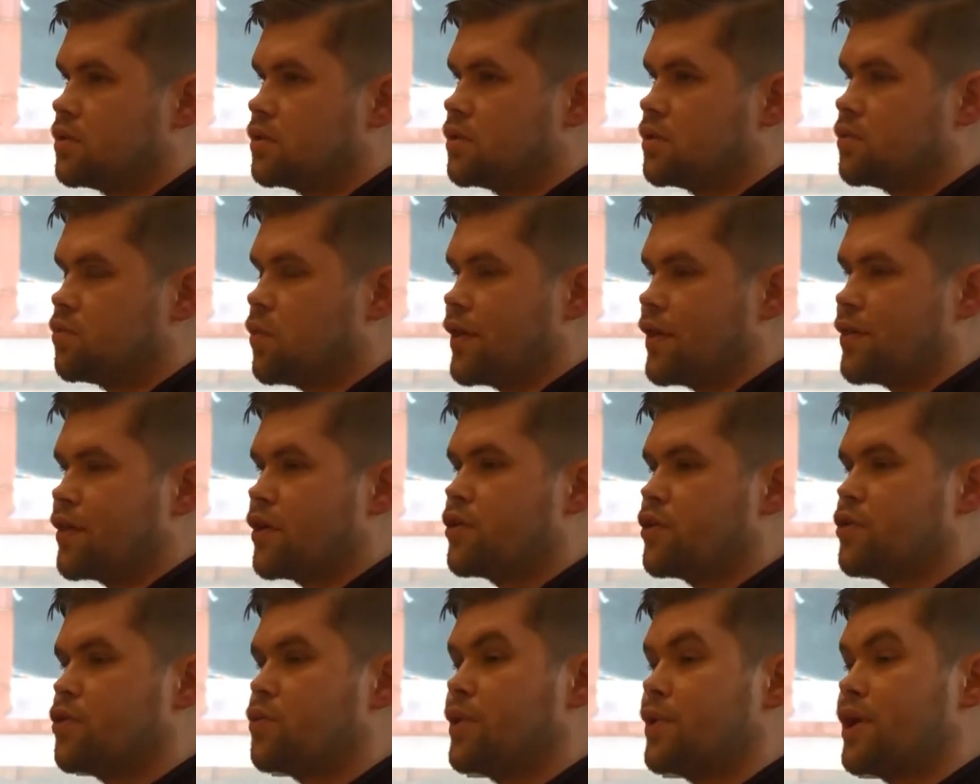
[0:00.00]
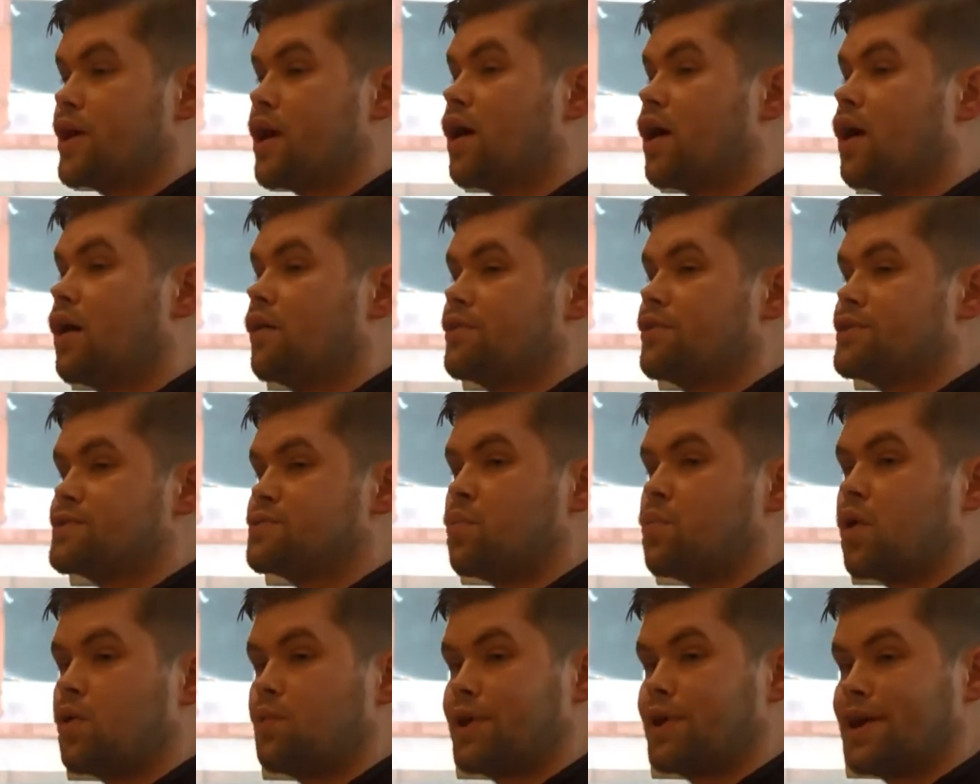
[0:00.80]
whether who we are is
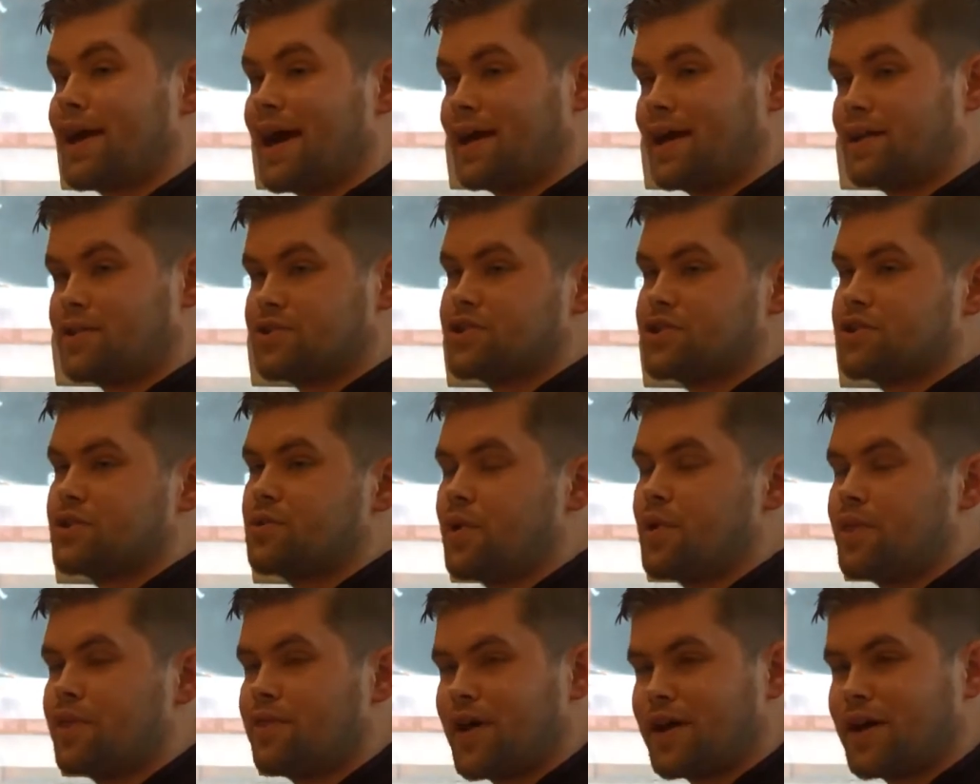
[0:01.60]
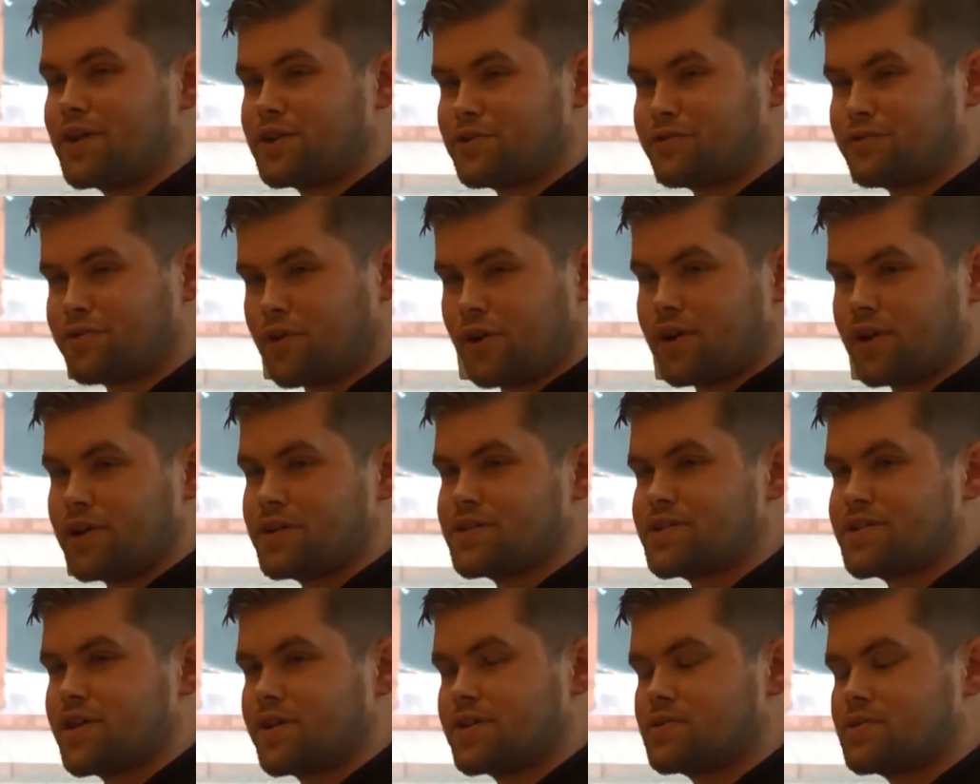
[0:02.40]
what we can do, whether that
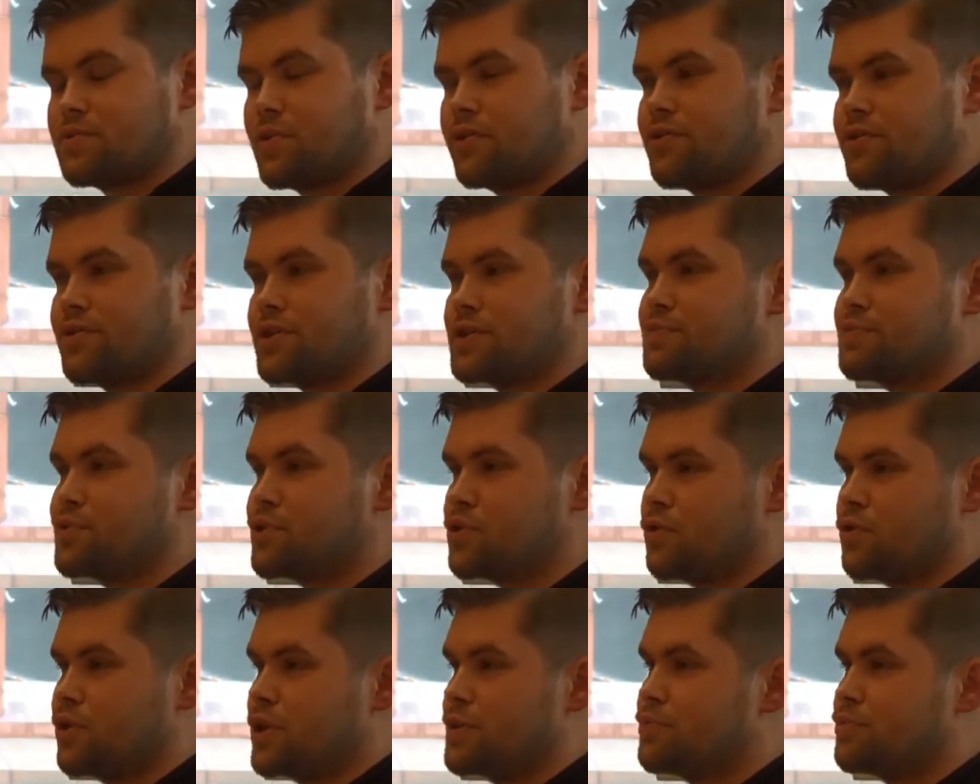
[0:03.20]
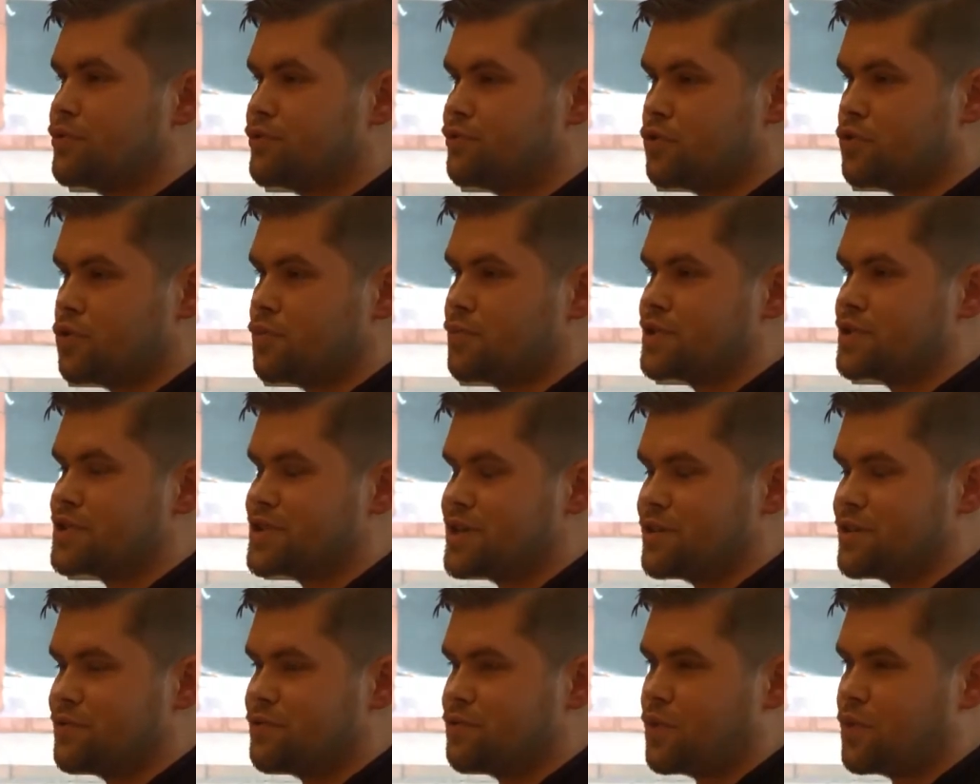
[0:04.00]
defines us, whether it's purely
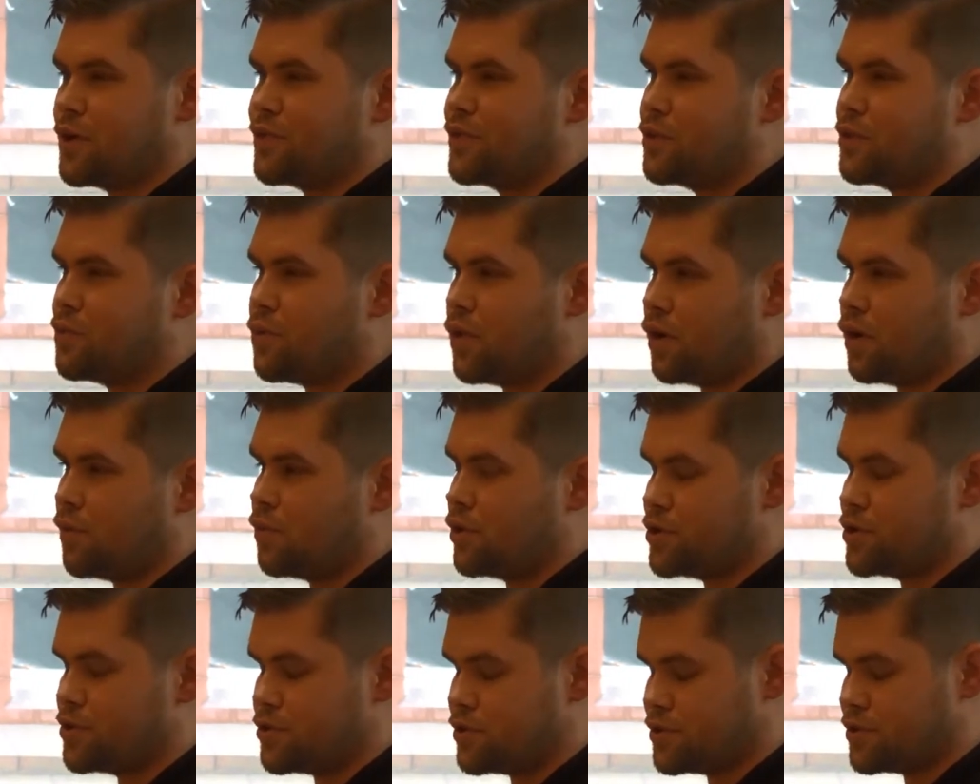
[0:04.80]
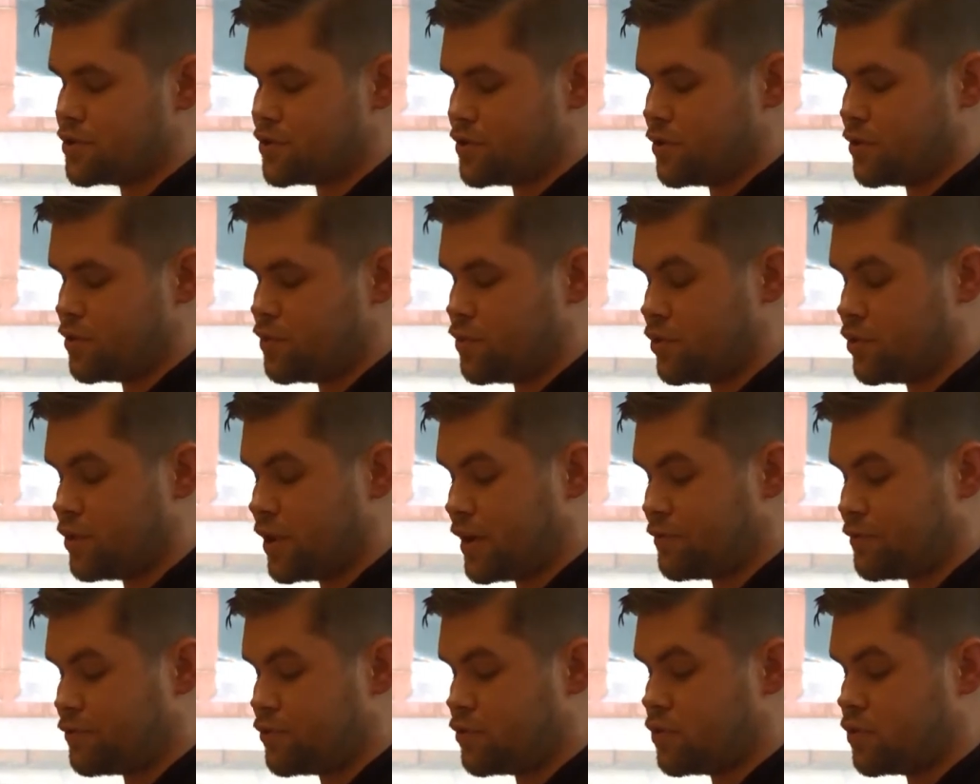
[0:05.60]
performative, whether you are what you can do, and
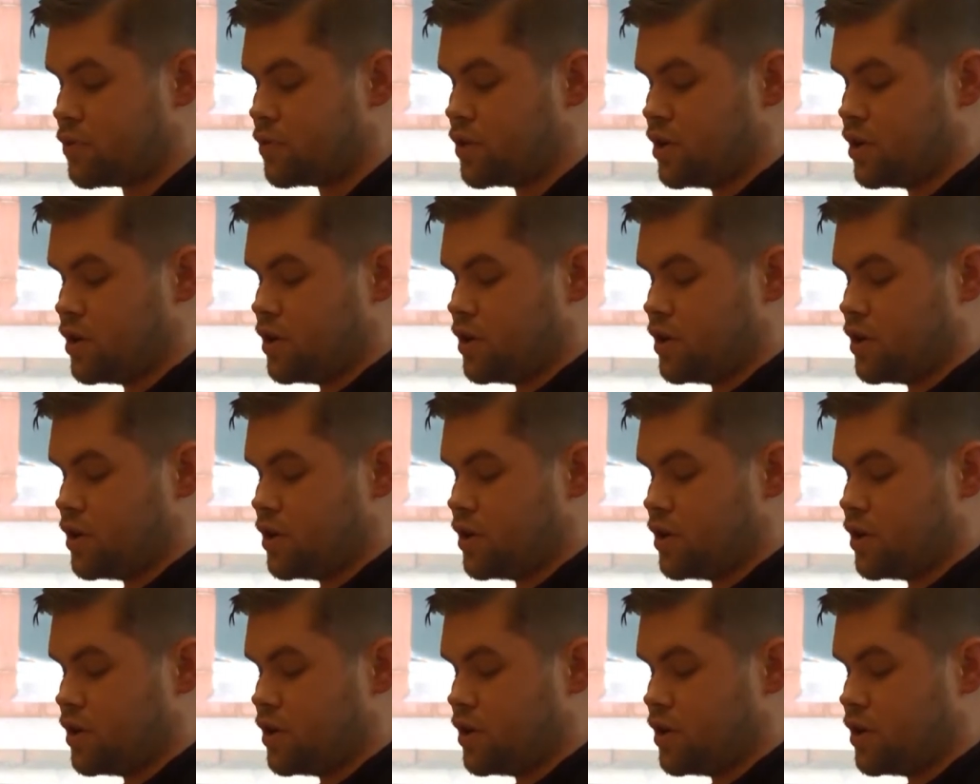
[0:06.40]
therefore,